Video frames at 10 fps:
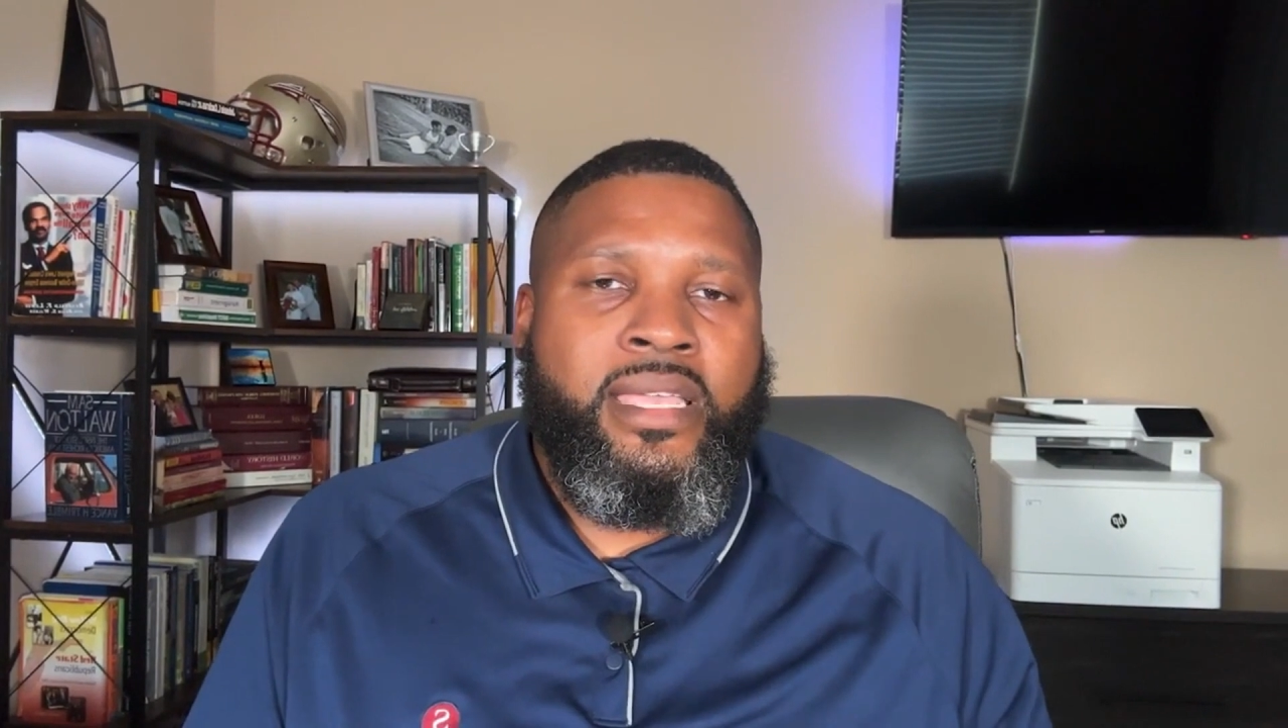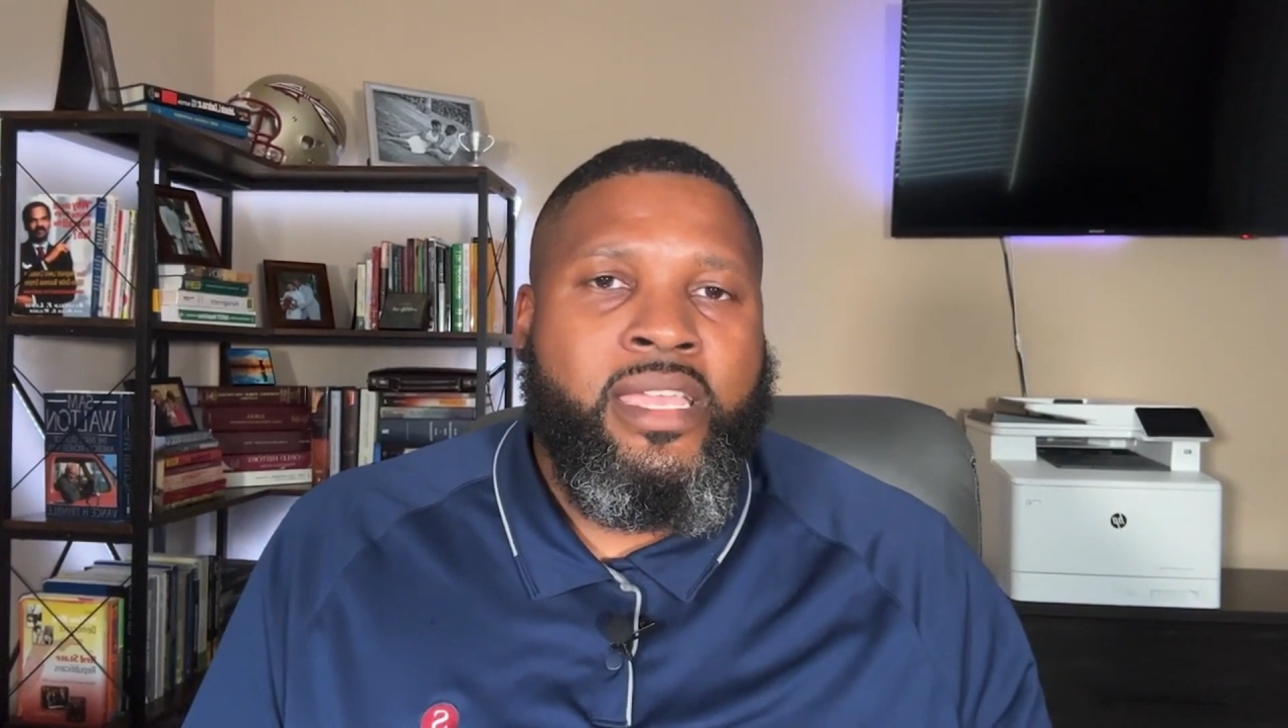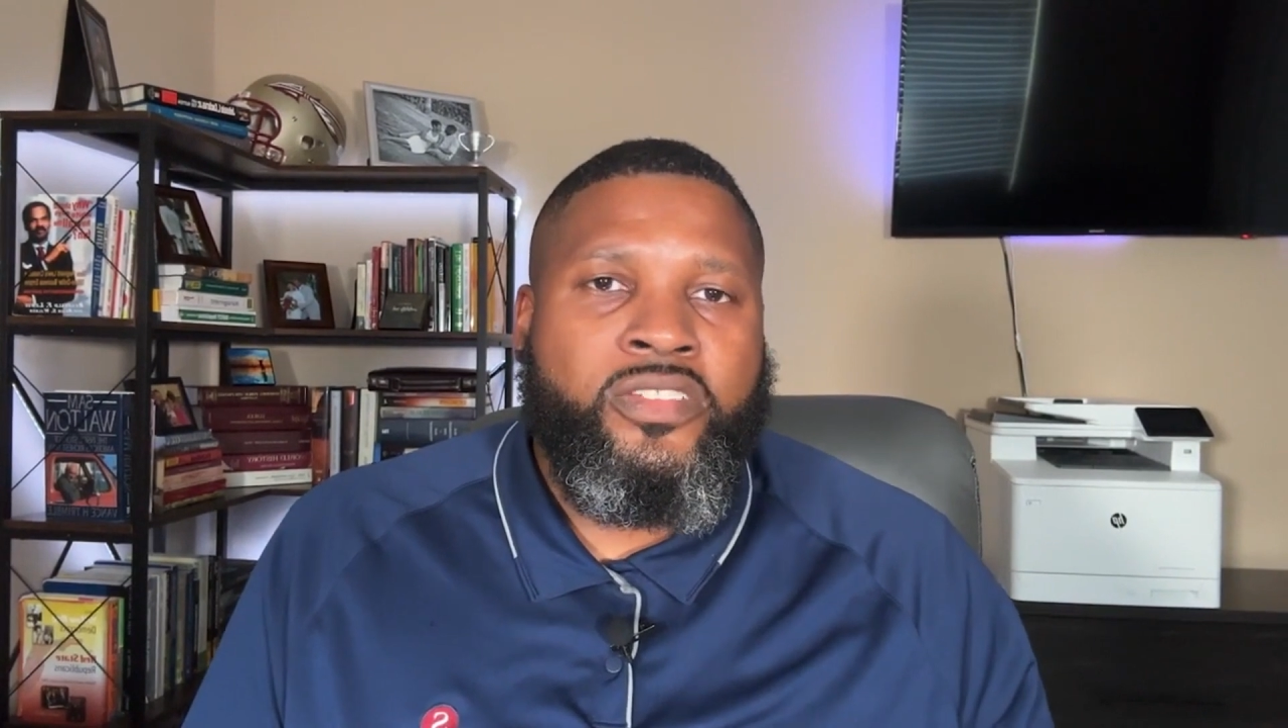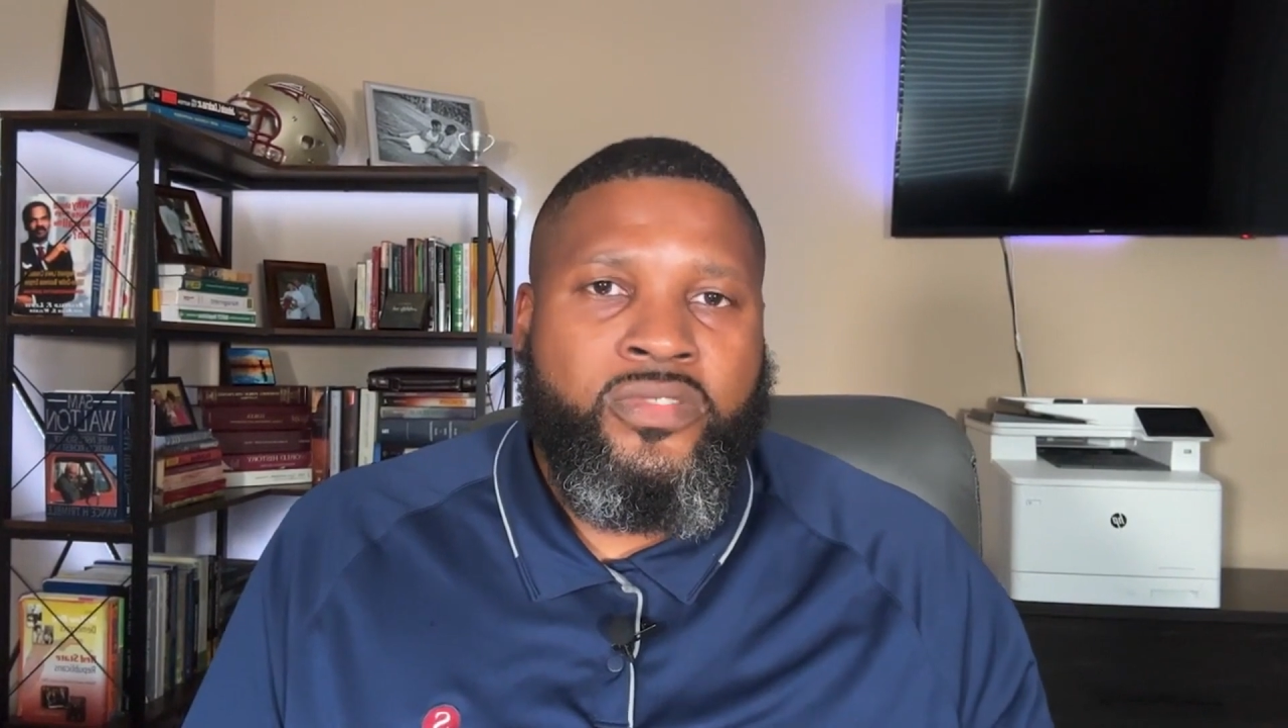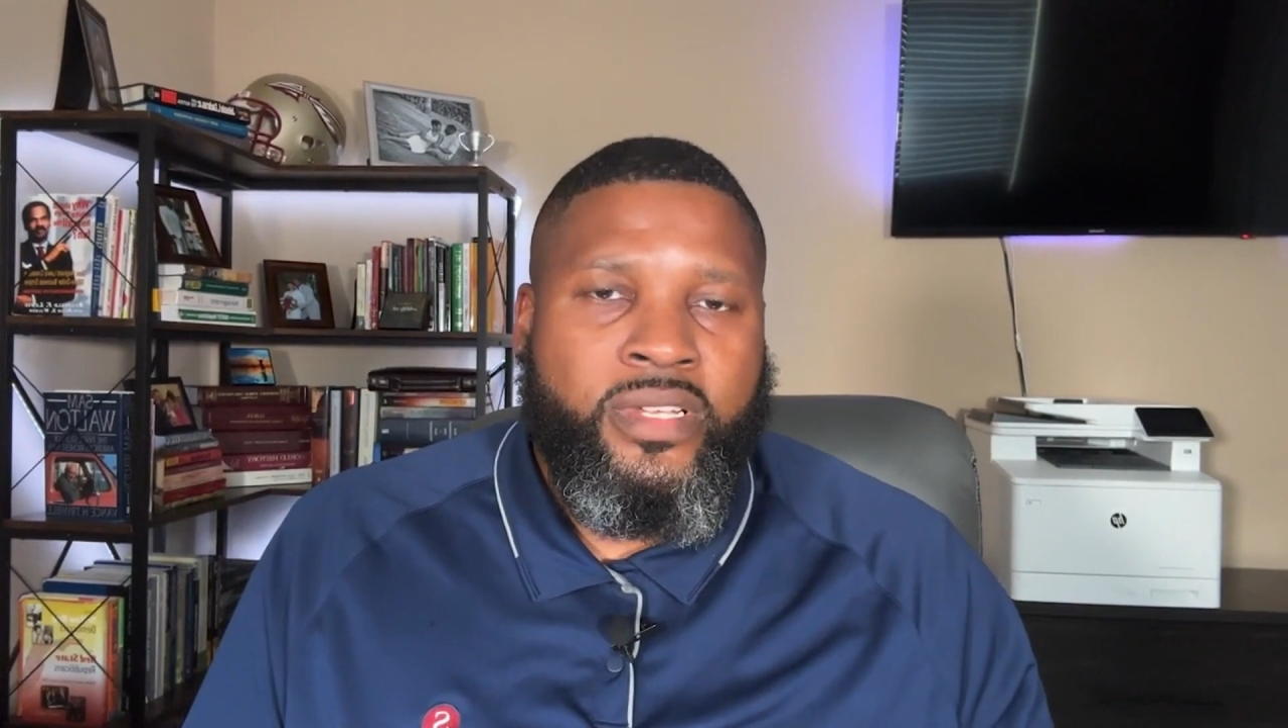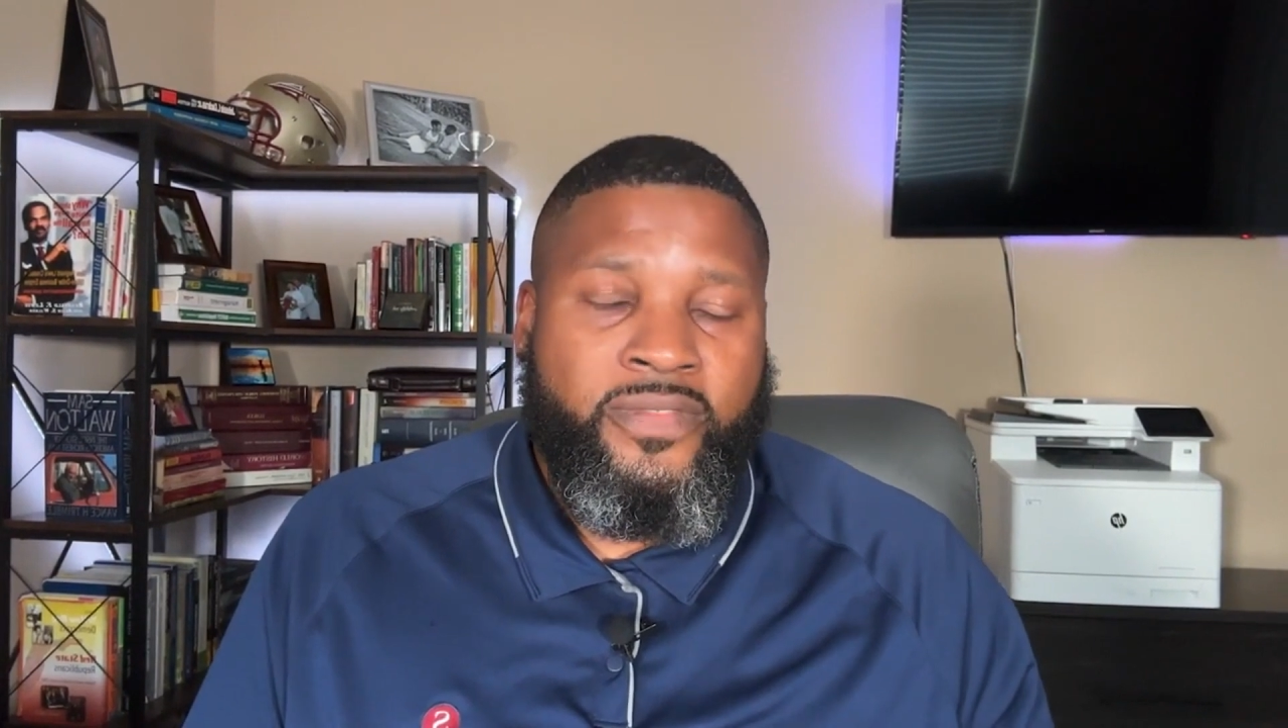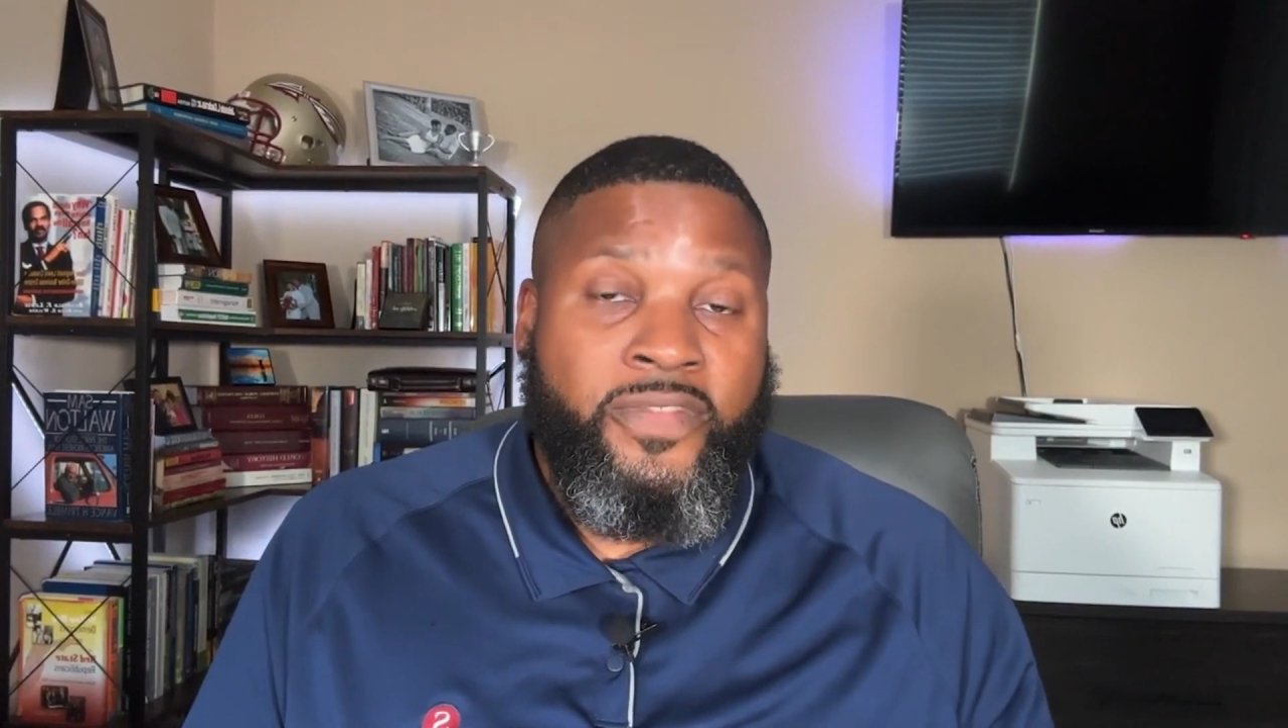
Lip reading: injuries,